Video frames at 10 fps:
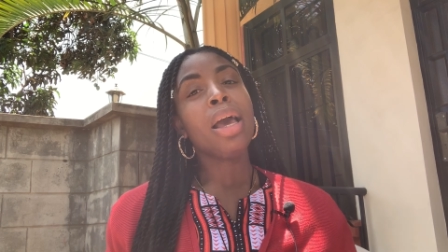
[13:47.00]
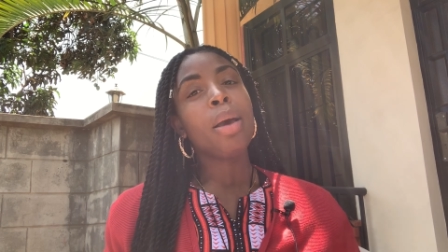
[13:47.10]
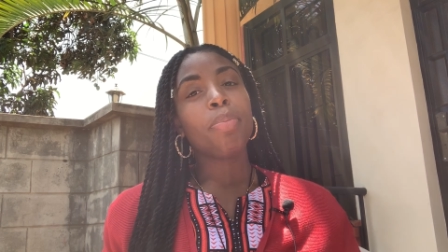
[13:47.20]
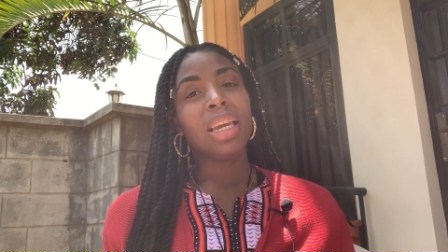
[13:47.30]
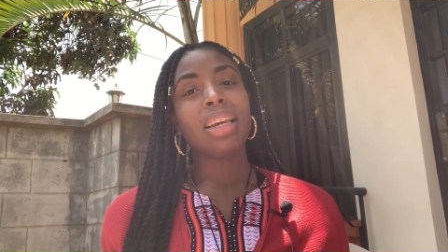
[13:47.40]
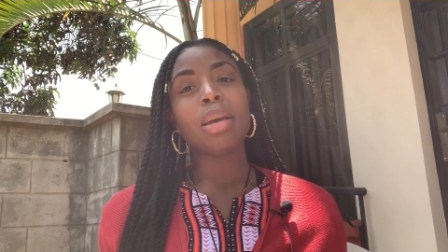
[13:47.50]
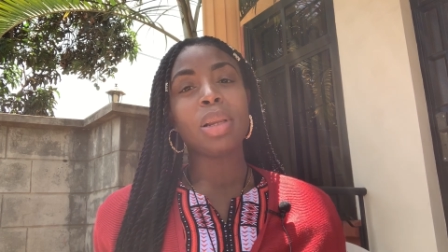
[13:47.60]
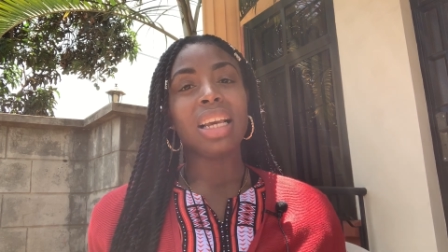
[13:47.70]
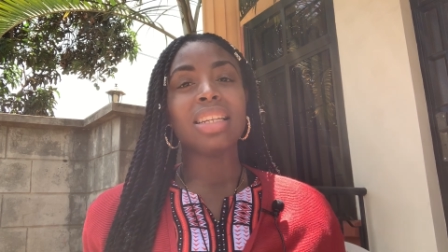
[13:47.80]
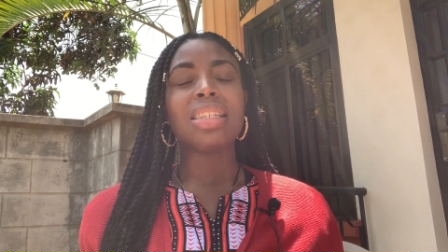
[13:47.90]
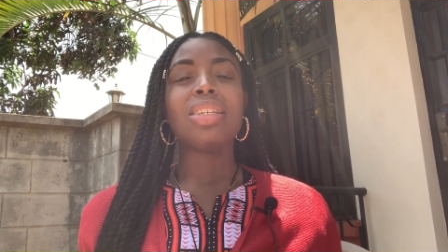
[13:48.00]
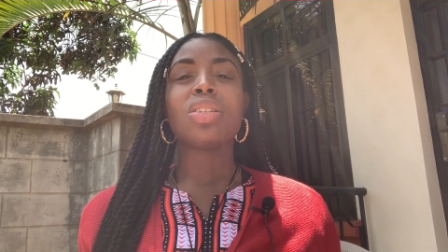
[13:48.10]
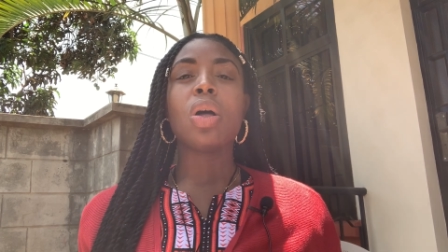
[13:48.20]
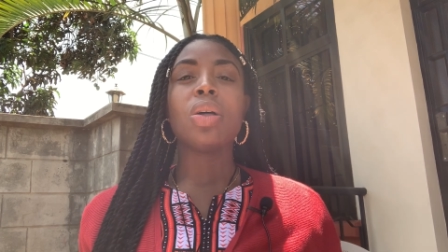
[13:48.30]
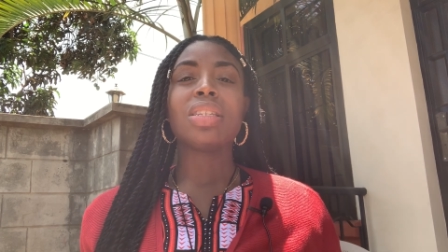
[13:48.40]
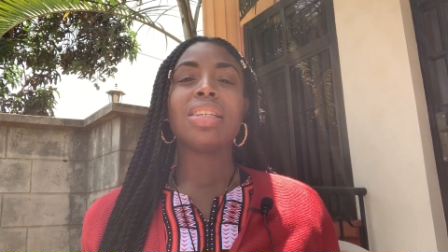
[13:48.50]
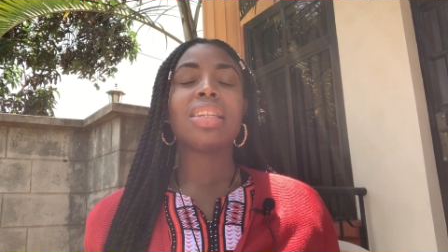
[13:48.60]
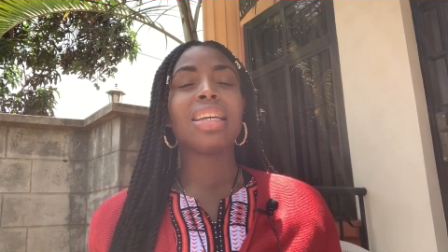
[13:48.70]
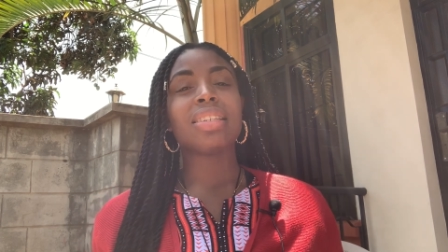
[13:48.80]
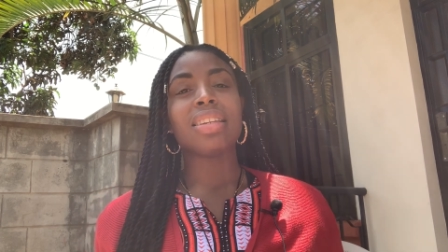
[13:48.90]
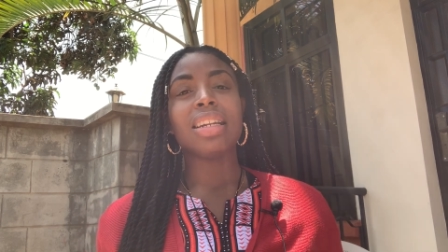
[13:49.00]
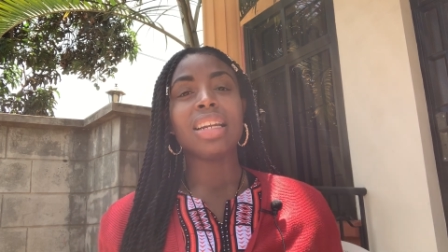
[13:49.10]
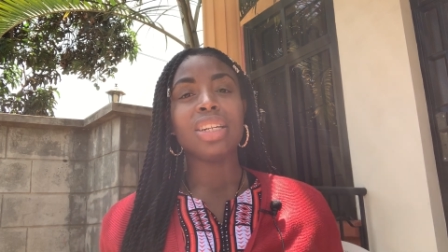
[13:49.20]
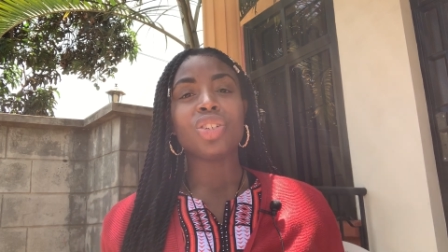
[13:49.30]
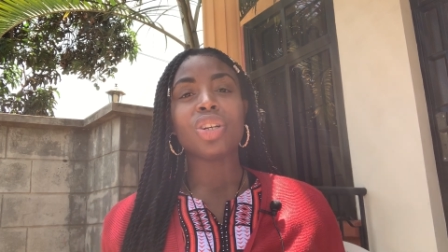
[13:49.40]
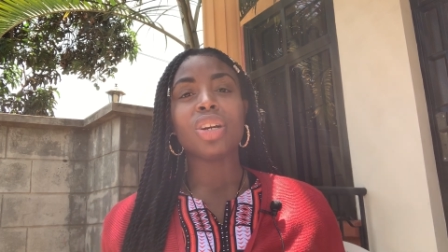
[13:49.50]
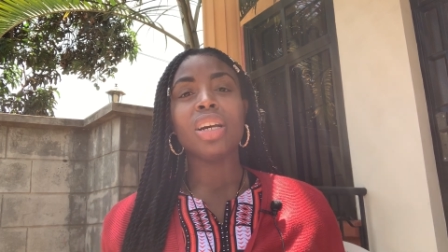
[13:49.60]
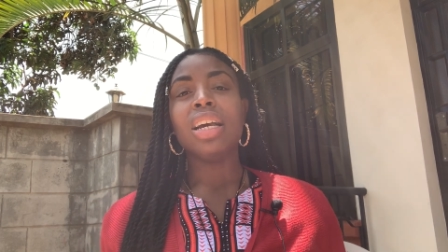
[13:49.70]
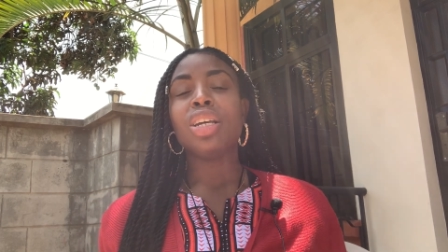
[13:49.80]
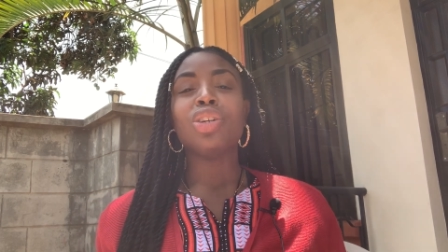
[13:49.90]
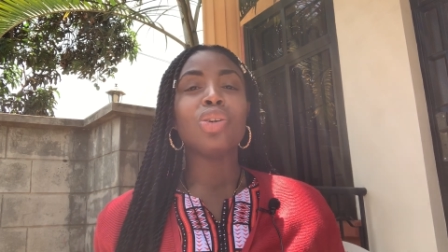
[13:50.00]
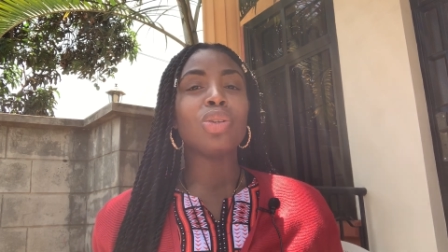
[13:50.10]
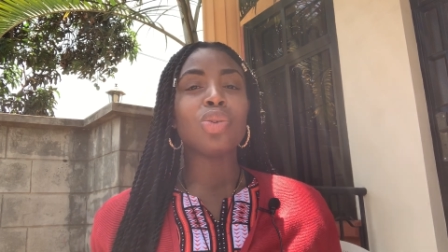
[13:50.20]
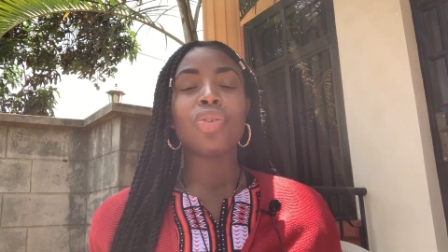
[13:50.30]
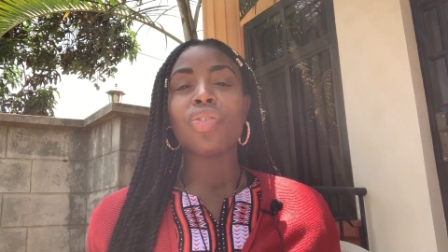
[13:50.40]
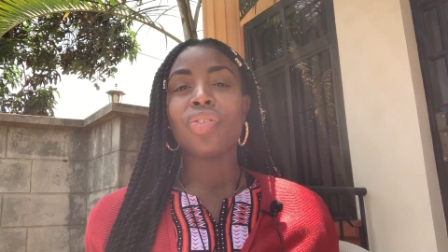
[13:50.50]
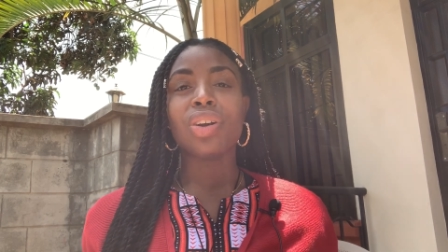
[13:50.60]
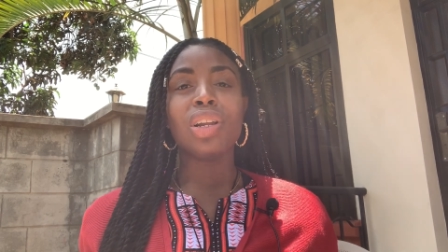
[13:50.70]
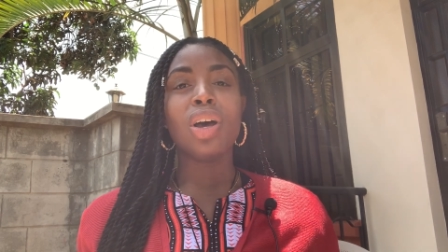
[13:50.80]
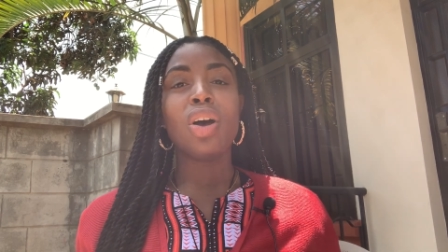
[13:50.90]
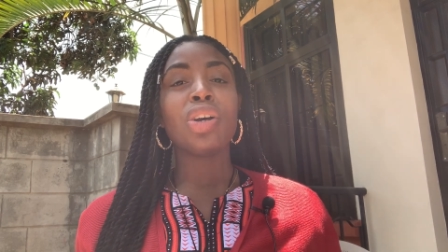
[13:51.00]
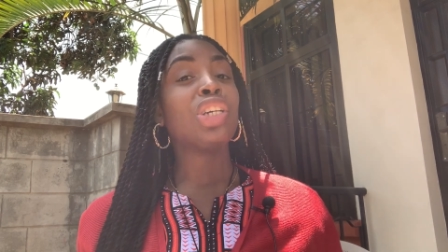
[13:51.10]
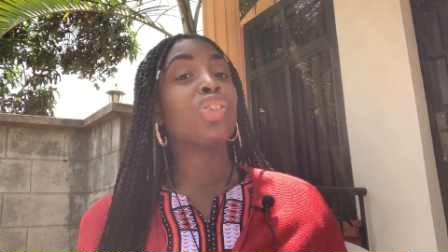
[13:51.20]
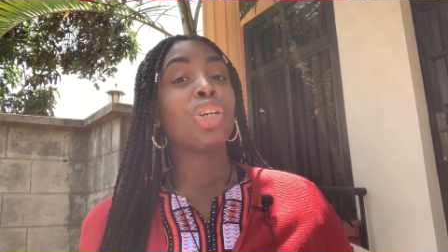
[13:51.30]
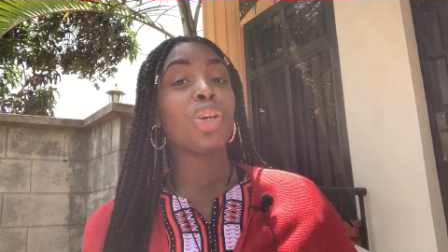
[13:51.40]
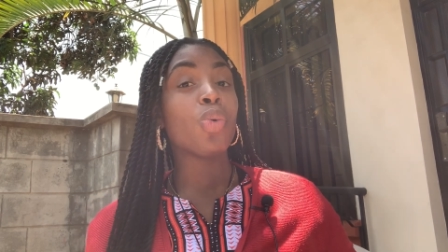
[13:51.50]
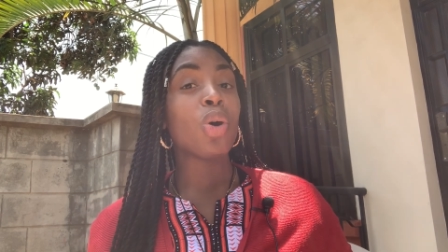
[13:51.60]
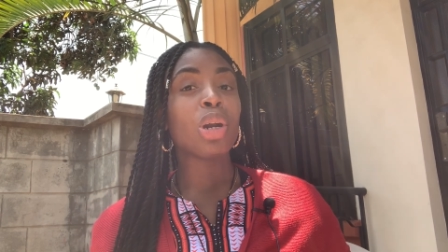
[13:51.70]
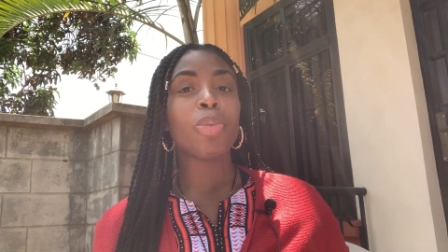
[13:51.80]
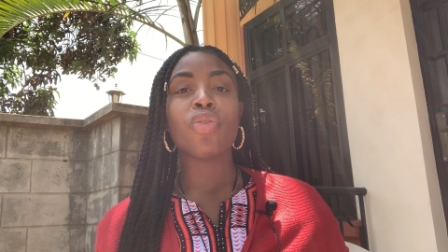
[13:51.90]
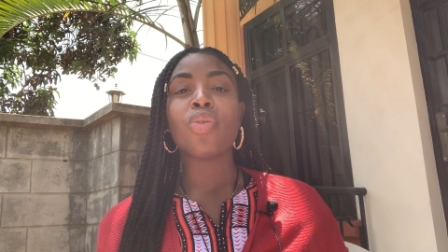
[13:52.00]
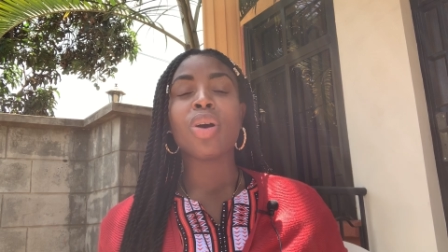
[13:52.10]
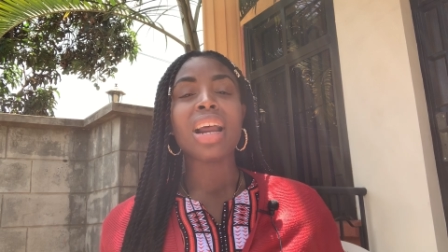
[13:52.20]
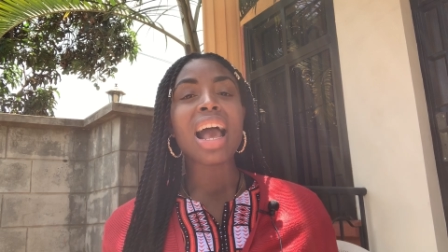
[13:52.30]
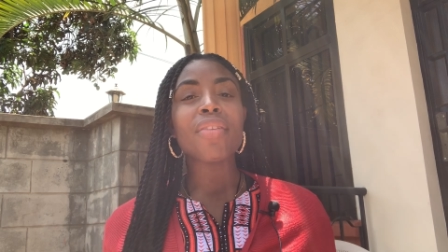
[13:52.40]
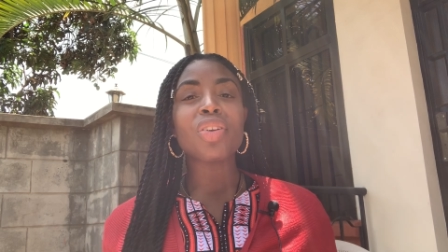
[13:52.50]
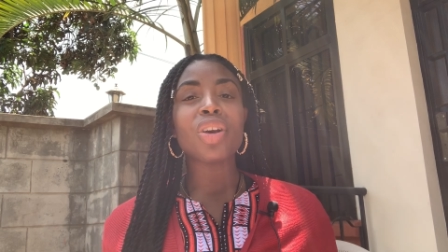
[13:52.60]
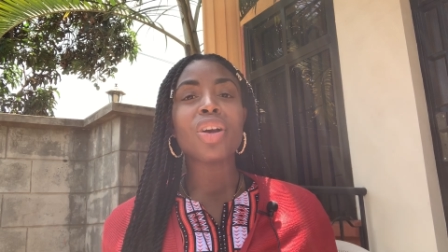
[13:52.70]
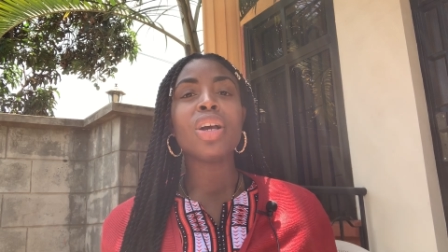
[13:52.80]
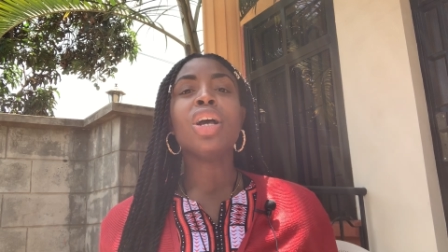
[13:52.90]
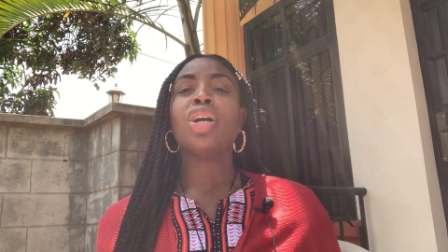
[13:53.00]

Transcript: pink Himalayan sea salts and things of that nature. You don't do it for very long. You drink your water before and after.